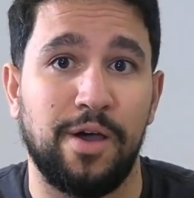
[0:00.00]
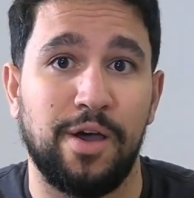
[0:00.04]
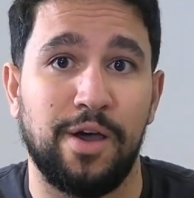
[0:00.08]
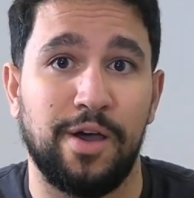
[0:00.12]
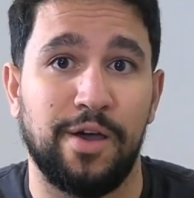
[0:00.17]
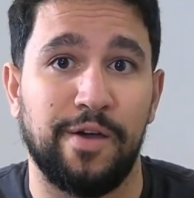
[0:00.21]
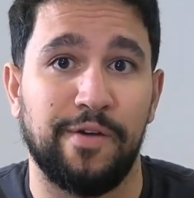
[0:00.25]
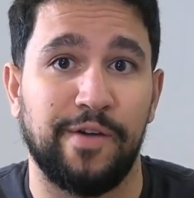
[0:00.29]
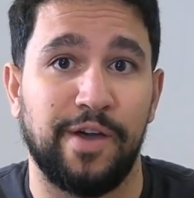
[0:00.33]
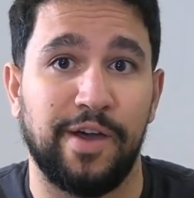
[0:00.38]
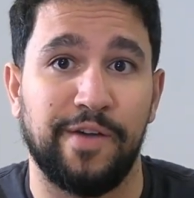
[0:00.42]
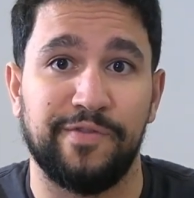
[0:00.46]

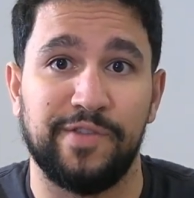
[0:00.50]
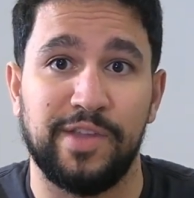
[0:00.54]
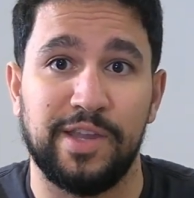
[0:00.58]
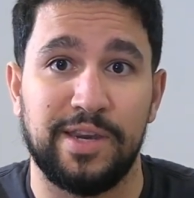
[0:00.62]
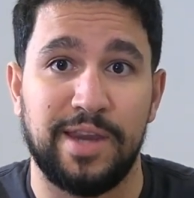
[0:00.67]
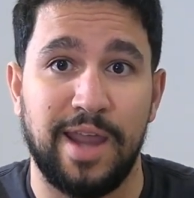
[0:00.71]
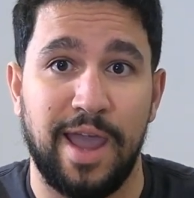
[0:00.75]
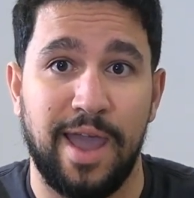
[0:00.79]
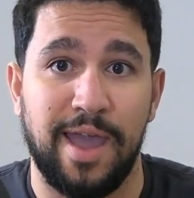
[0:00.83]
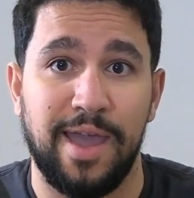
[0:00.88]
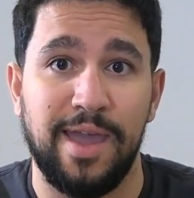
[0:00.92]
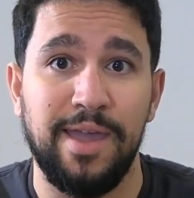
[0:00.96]
of the
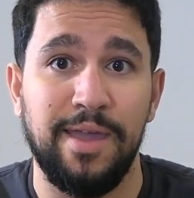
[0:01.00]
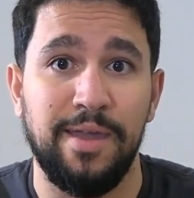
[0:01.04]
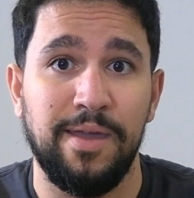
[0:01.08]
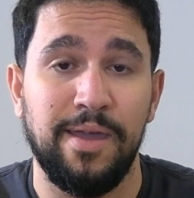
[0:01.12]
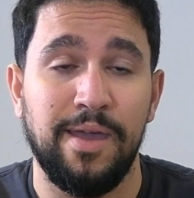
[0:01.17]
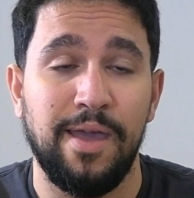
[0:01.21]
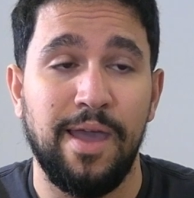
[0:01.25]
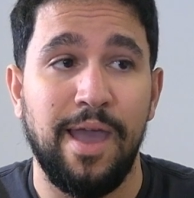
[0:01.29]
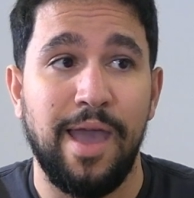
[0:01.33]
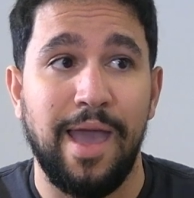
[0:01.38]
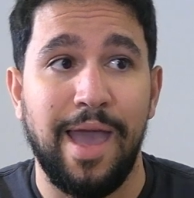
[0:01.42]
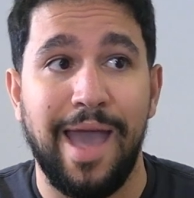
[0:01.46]
day
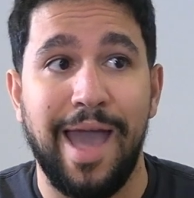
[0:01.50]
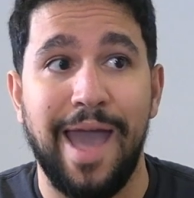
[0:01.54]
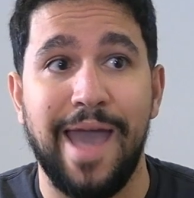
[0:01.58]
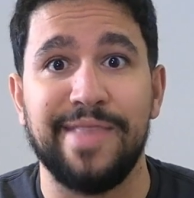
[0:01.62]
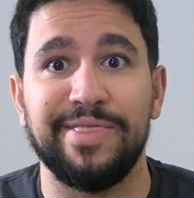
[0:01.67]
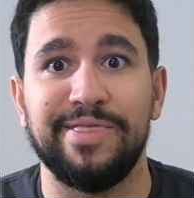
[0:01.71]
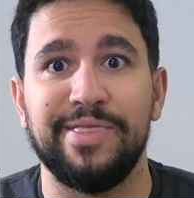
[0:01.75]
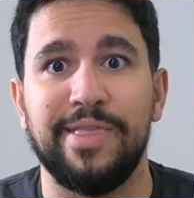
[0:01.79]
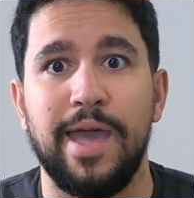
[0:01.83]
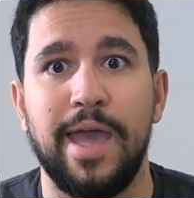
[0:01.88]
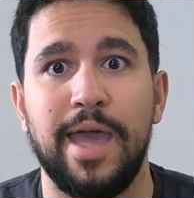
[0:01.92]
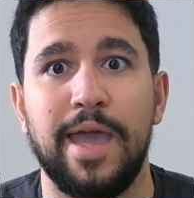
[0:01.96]

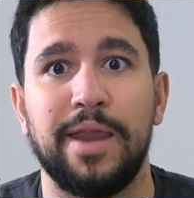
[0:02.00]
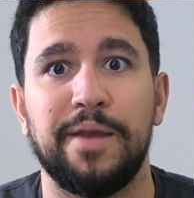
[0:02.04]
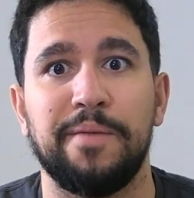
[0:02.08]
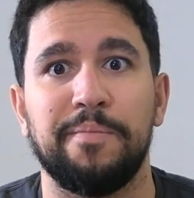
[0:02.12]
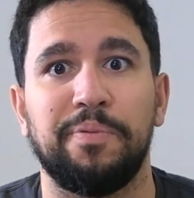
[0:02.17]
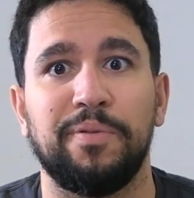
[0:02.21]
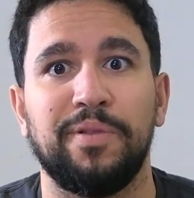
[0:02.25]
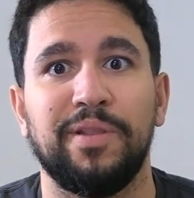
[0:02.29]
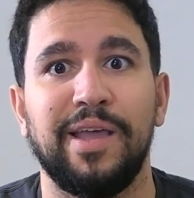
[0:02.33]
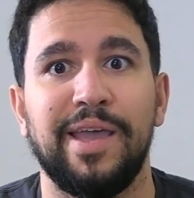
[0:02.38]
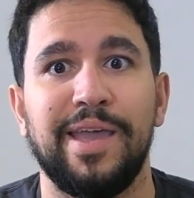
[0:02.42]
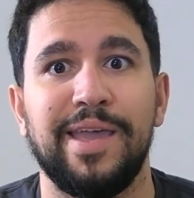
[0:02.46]
and then
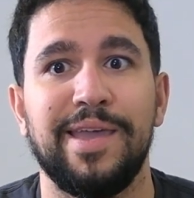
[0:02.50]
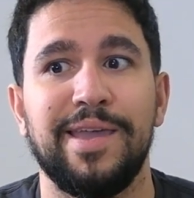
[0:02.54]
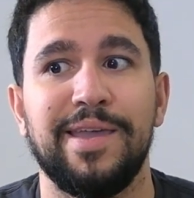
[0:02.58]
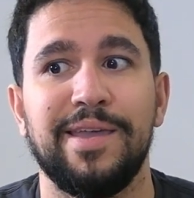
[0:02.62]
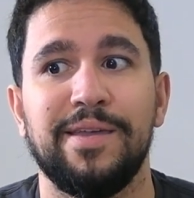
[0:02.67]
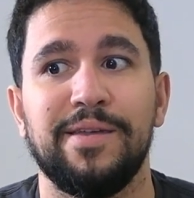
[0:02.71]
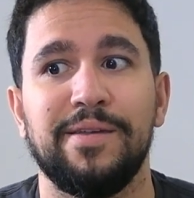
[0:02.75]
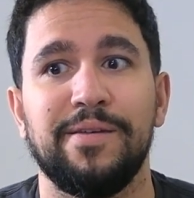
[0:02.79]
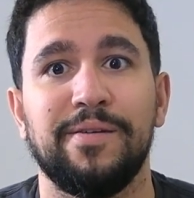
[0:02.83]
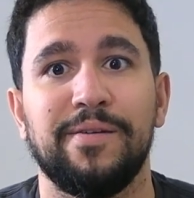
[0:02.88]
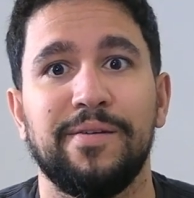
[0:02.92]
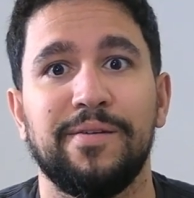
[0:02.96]

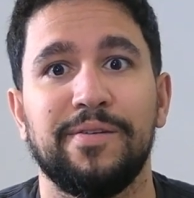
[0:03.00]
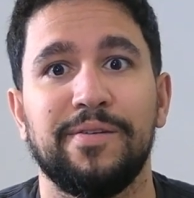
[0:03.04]
playing,